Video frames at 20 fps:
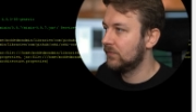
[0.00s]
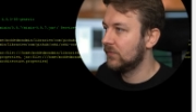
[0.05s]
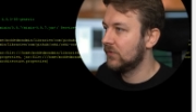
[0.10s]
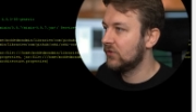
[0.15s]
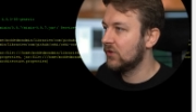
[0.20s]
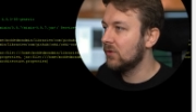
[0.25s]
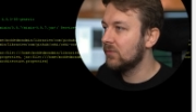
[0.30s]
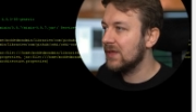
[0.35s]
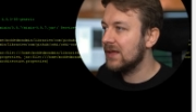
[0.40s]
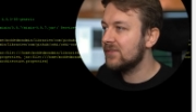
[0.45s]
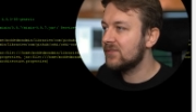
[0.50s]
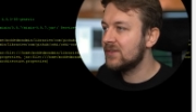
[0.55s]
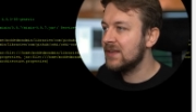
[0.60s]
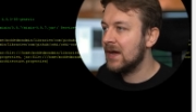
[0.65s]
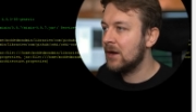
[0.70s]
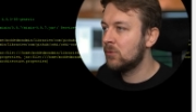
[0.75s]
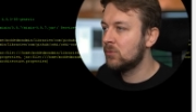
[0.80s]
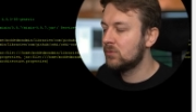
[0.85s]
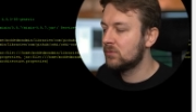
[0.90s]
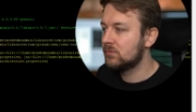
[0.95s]
So that's
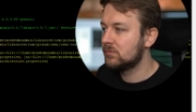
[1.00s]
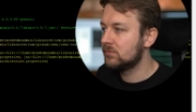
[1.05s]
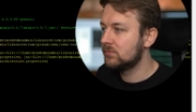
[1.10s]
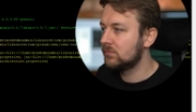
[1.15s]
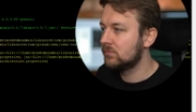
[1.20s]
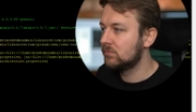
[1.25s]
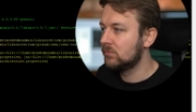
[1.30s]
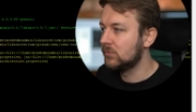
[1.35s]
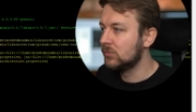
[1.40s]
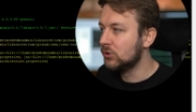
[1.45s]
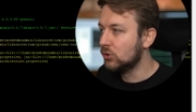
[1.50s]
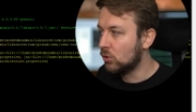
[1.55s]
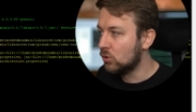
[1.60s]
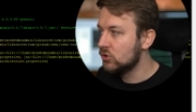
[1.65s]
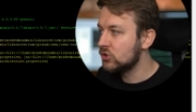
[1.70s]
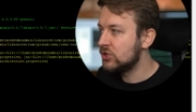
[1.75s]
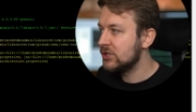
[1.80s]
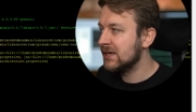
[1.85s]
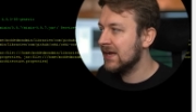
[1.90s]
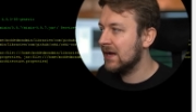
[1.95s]
now
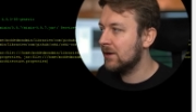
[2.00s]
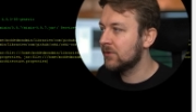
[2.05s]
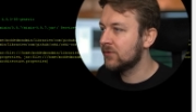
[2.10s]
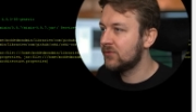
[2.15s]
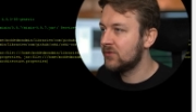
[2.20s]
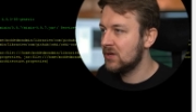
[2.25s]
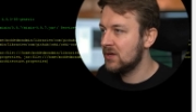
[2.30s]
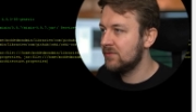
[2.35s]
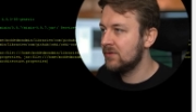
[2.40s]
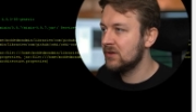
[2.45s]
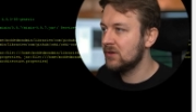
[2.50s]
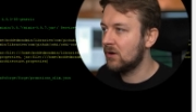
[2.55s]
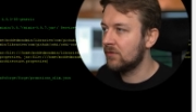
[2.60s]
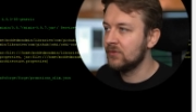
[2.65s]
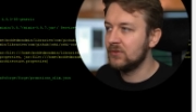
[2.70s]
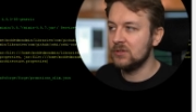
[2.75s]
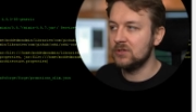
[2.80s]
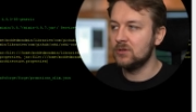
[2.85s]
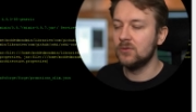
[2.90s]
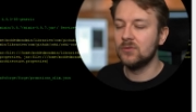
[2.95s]
launching our server,
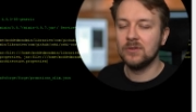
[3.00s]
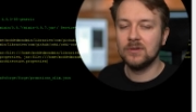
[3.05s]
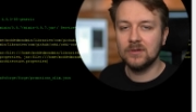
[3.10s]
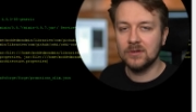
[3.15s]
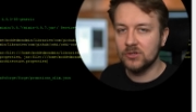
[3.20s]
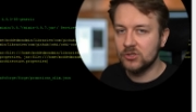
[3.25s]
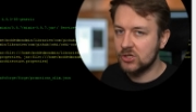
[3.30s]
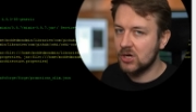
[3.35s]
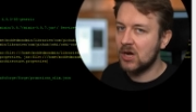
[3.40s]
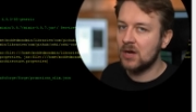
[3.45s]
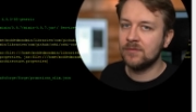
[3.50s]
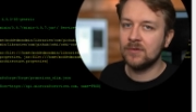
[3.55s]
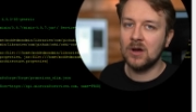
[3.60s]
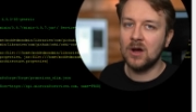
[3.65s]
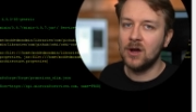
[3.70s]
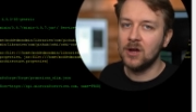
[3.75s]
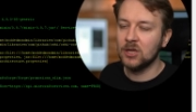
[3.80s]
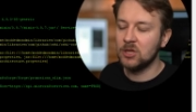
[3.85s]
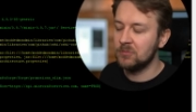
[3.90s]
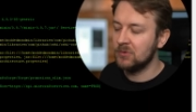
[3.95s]
obviously using the Java
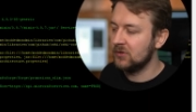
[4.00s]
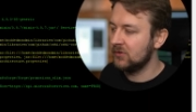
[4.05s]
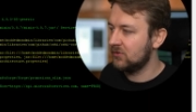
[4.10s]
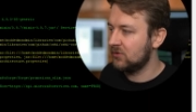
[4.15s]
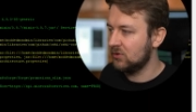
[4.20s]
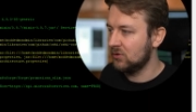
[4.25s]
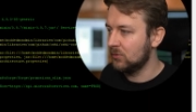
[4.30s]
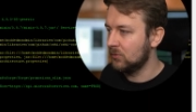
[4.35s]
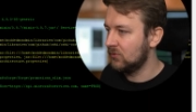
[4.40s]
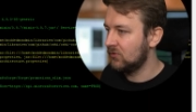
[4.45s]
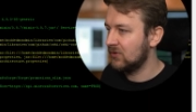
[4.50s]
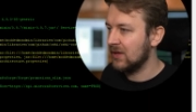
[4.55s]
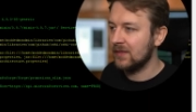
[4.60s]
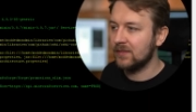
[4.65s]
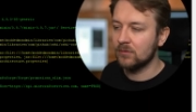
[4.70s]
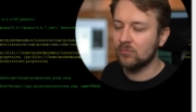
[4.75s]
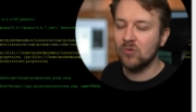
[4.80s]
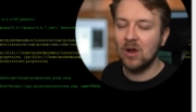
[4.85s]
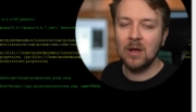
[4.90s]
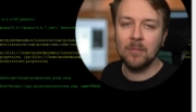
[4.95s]
arguments to
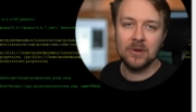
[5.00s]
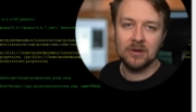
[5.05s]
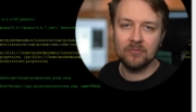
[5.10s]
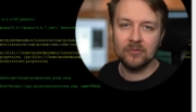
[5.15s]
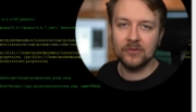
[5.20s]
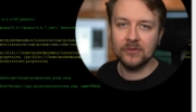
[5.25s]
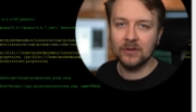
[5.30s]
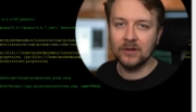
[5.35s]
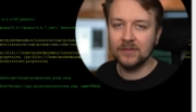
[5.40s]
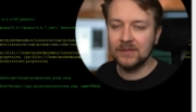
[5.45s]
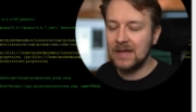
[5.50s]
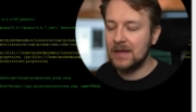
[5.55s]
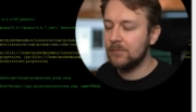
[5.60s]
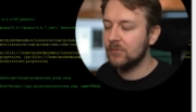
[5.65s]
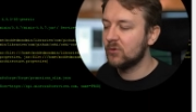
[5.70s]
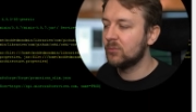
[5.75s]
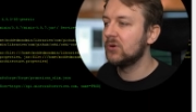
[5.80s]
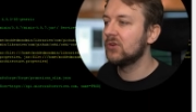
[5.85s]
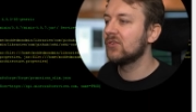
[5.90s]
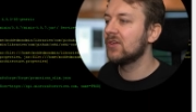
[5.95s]
set the RAM and everything like
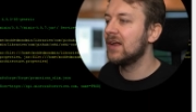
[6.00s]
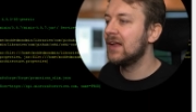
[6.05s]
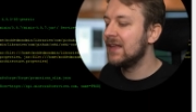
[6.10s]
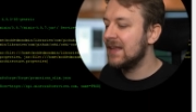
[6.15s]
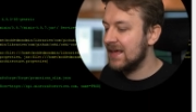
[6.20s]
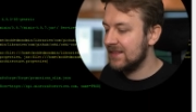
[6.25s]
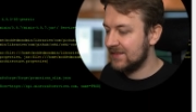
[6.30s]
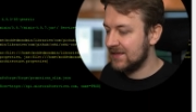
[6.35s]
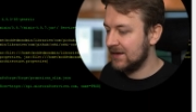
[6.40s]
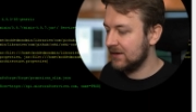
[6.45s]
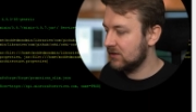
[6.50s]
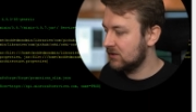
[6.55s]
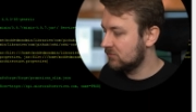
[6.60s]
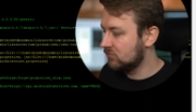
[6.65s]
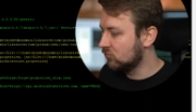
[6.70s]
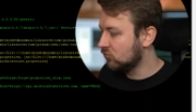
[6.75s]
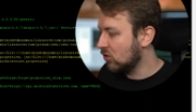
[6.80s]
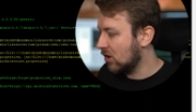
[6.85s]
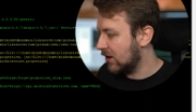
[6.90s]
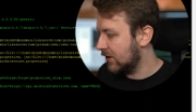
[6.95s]
that. So we're just going to let that
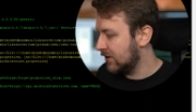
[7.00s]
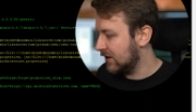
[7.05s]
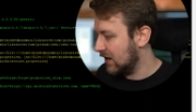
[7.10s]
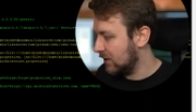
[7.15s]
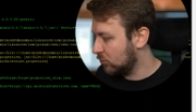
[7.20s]
run.